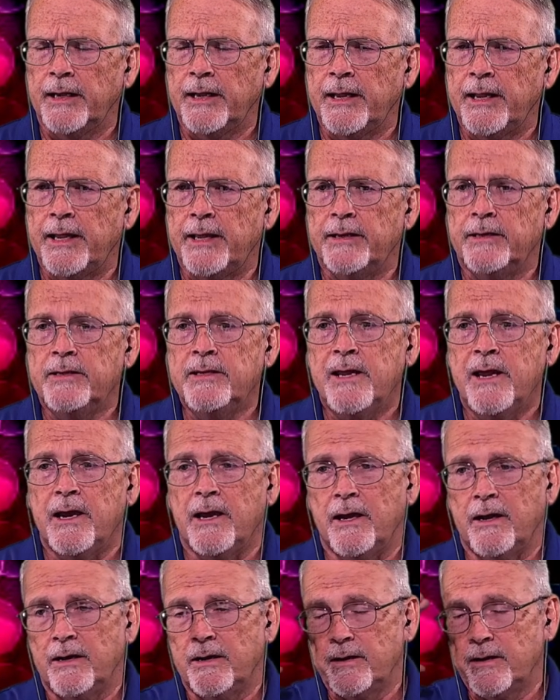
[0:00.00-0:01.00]
And
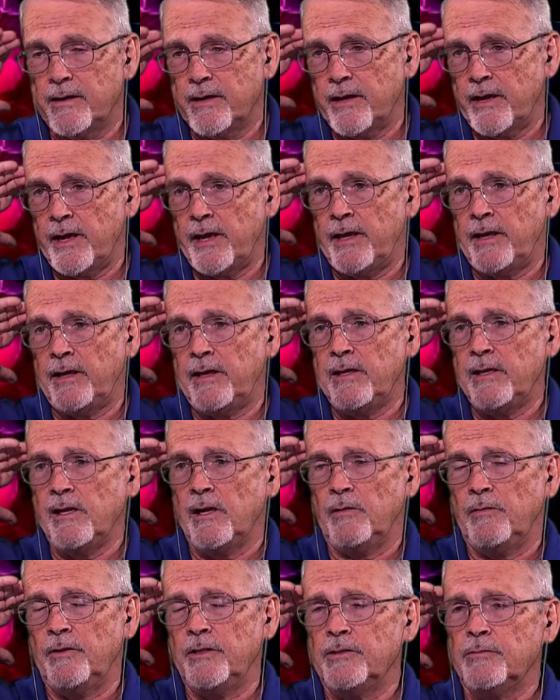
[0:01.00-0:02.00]
yeah, and you
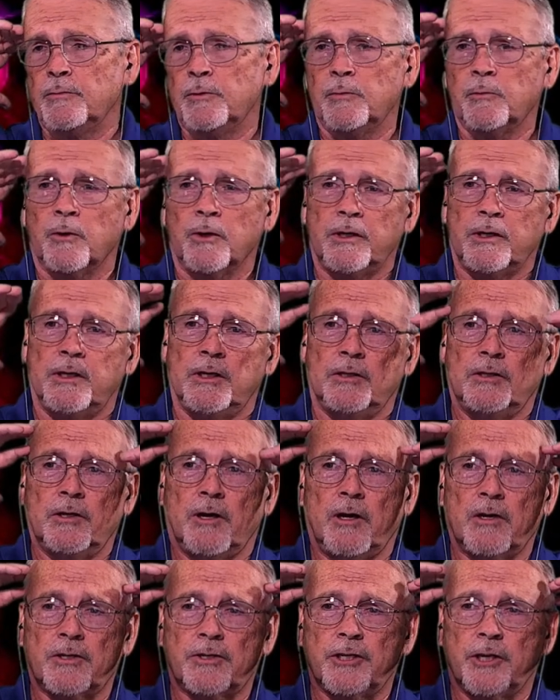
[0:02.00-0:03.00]
know, this would work in a
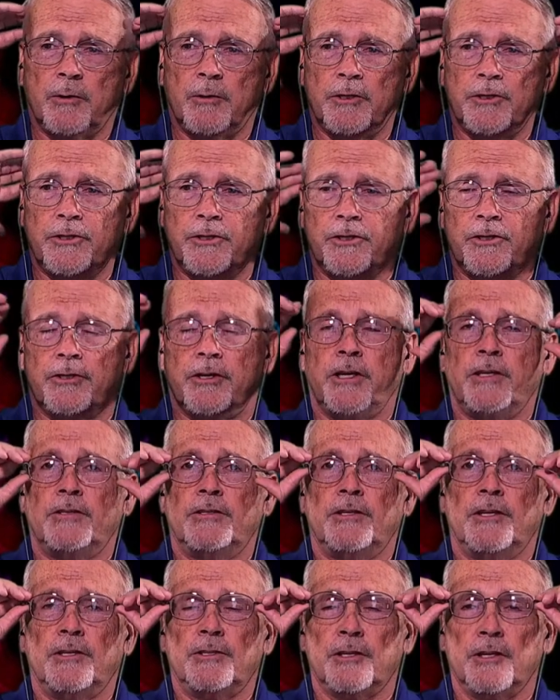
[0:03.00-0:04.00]
talk show as you're
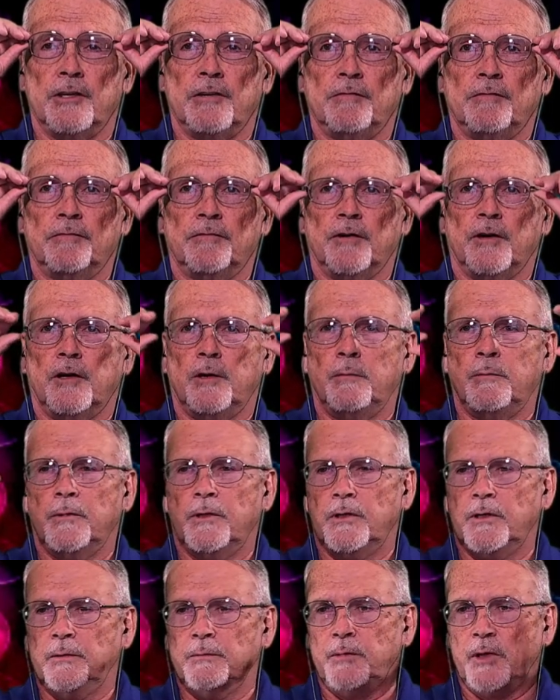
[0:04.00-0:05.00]
transitioning from
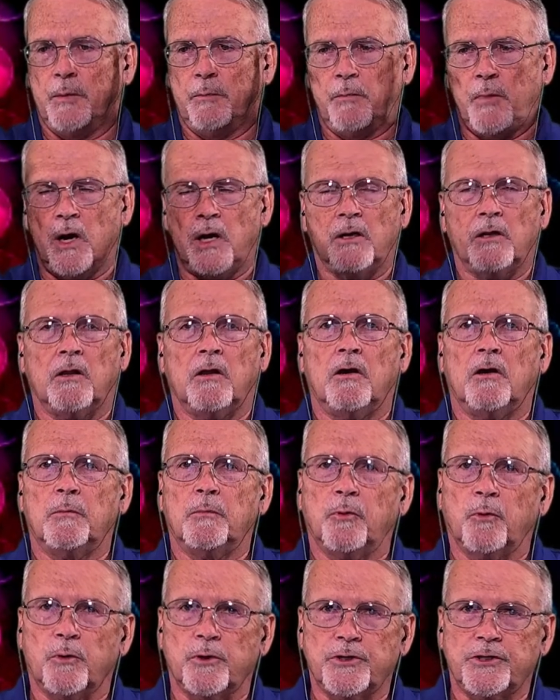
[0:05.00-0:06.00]
a
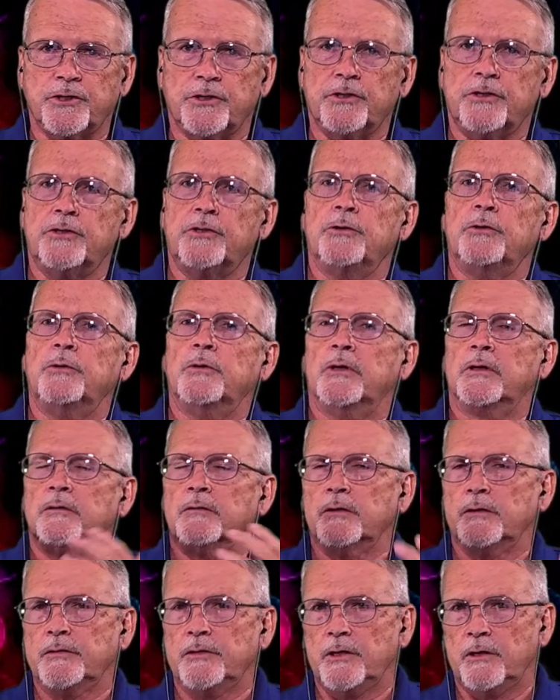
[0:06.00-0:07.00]
monologue portion to
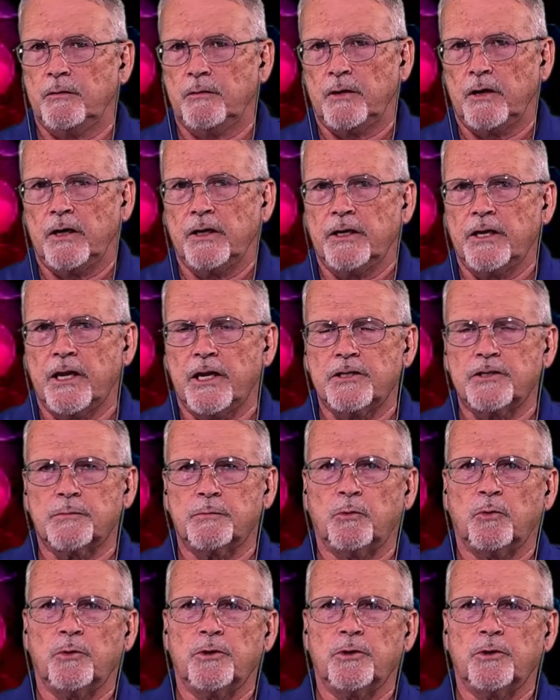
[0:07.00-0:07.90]
a guest